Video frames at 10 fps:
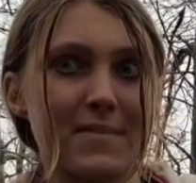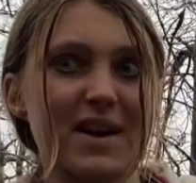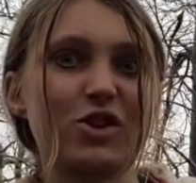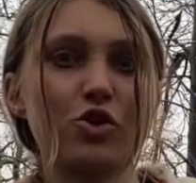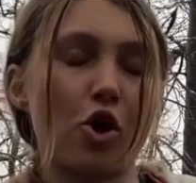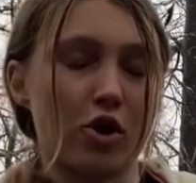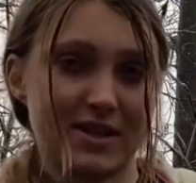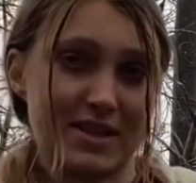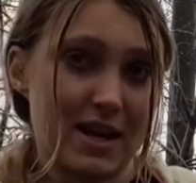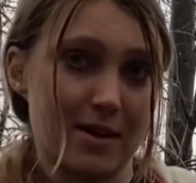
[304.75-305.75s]
New York
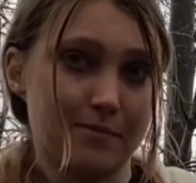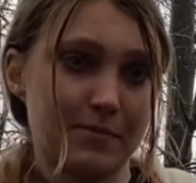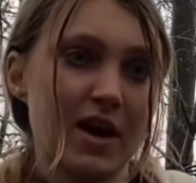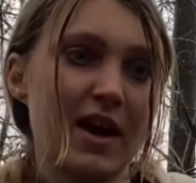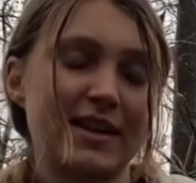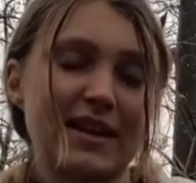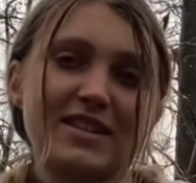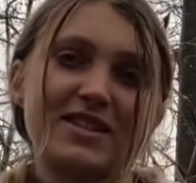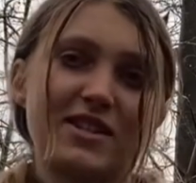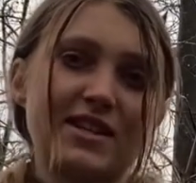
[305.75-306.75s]
time. It has
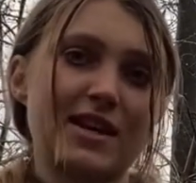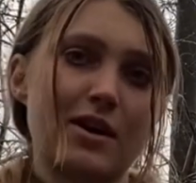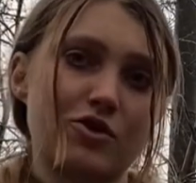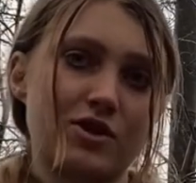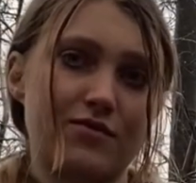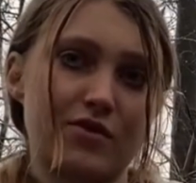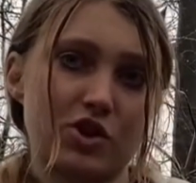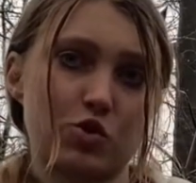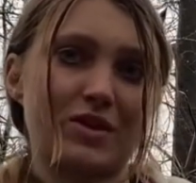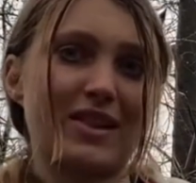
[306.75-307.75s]
6-hour difference
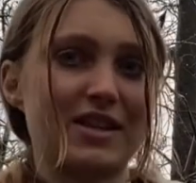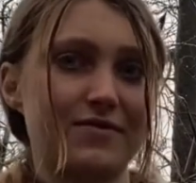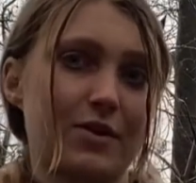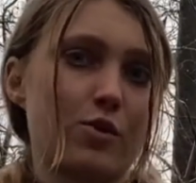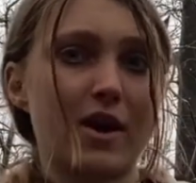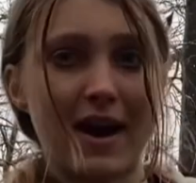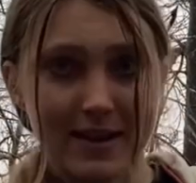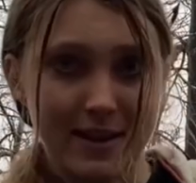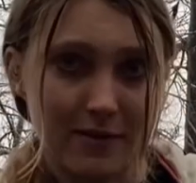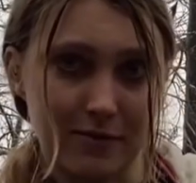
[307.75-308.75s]
with Latvia where I
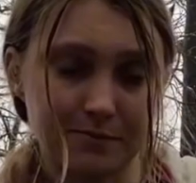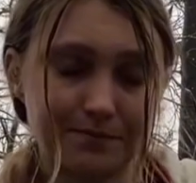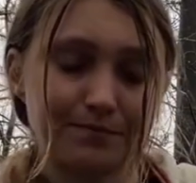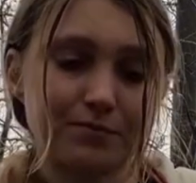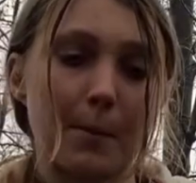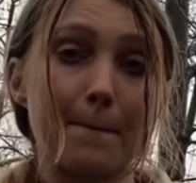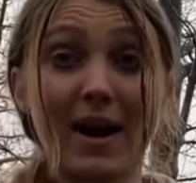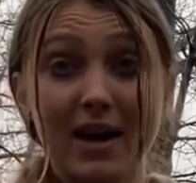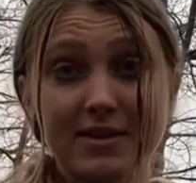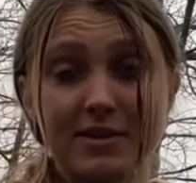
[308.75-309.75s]
live,
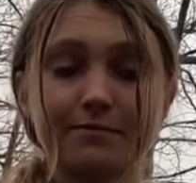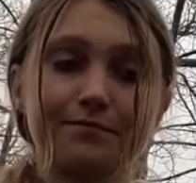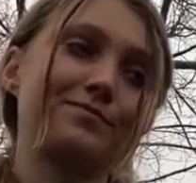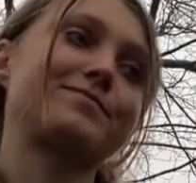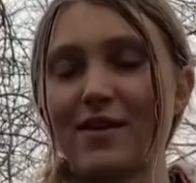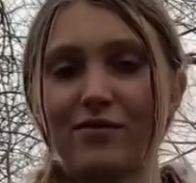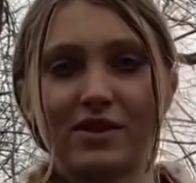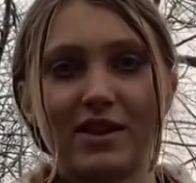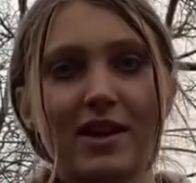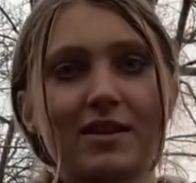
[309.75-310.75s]
but
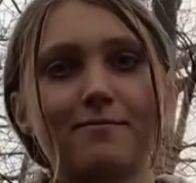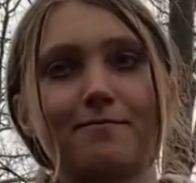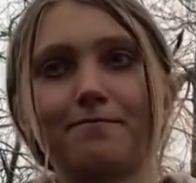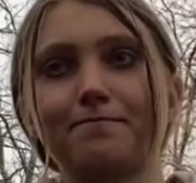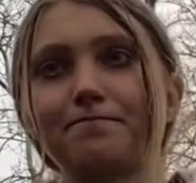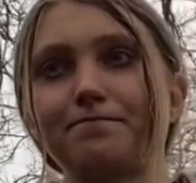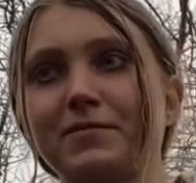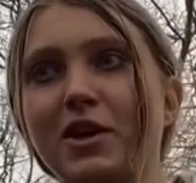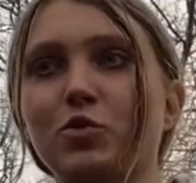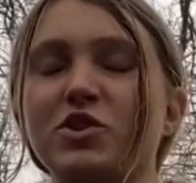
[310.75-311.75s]
definitely
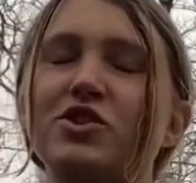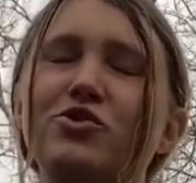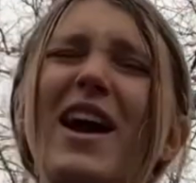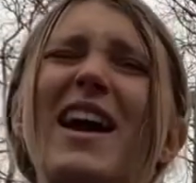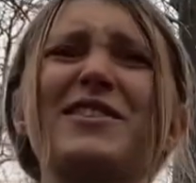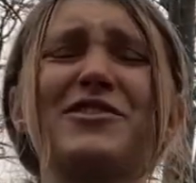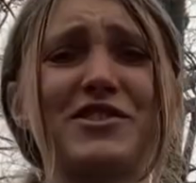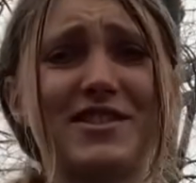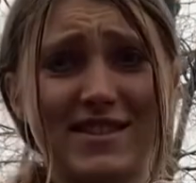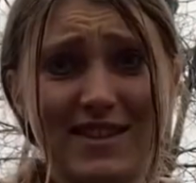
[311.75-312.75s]
it was great to
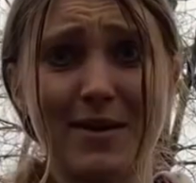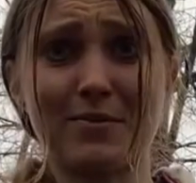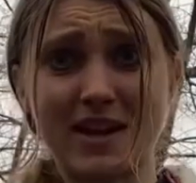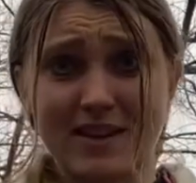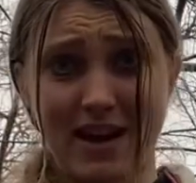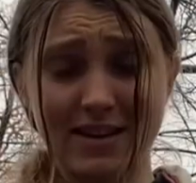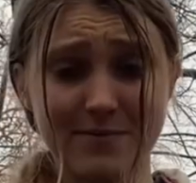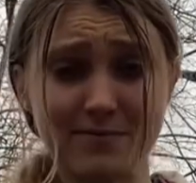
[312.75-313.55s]
just sleep like that.